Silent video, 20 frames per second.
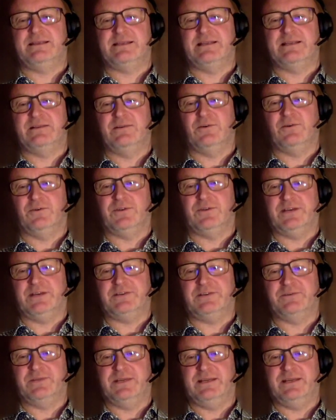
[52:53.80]
is a lot,
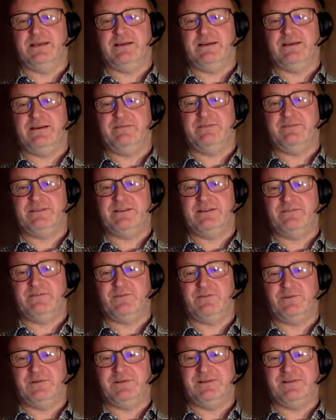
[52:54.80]
actually. I have
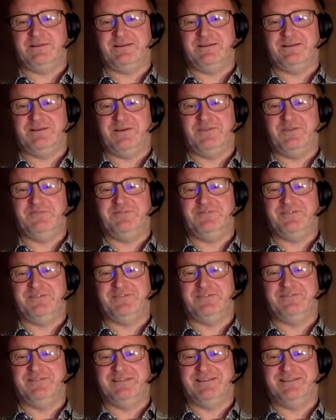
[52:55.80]
several
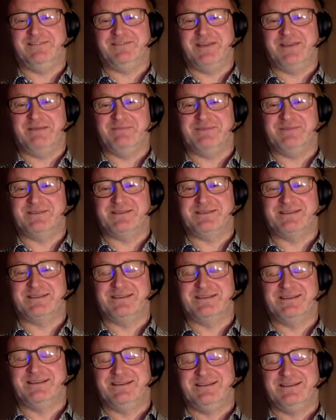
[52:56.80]
unfulfilled dreams.
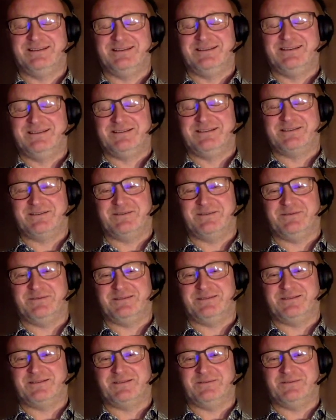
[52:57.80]

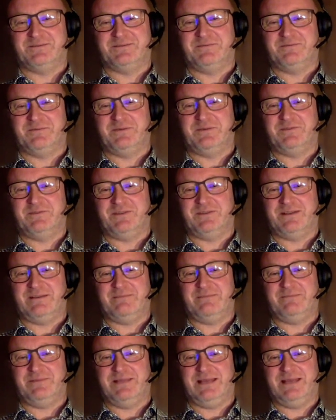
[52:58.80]
But what
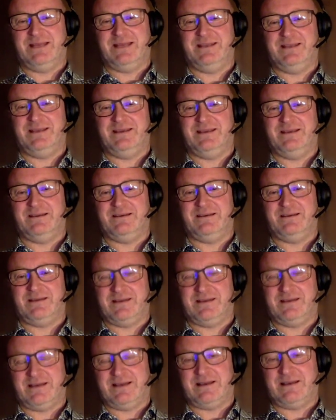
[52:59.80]
I'm planning,
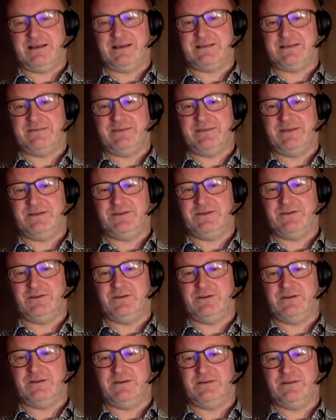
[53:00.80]
as I
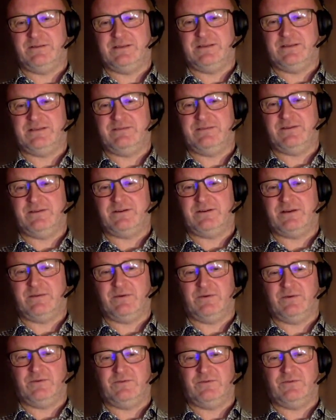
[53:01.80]
mentioned, this winter
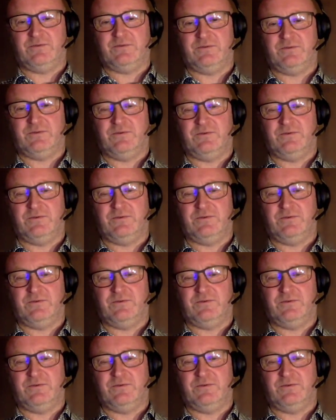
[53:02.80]
I'm going to